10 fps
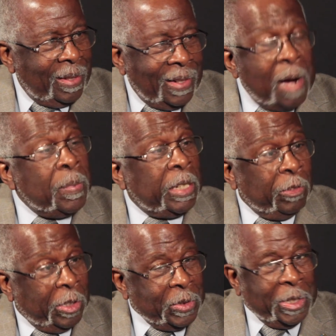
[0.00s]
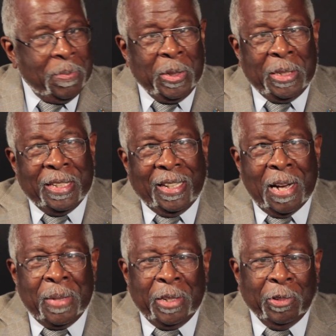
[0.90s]
comedy roast, community
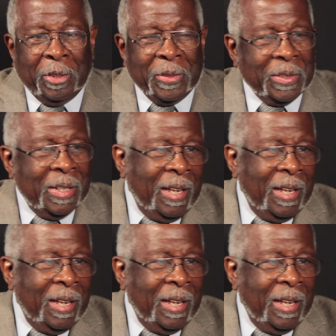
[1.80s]
comedy roast.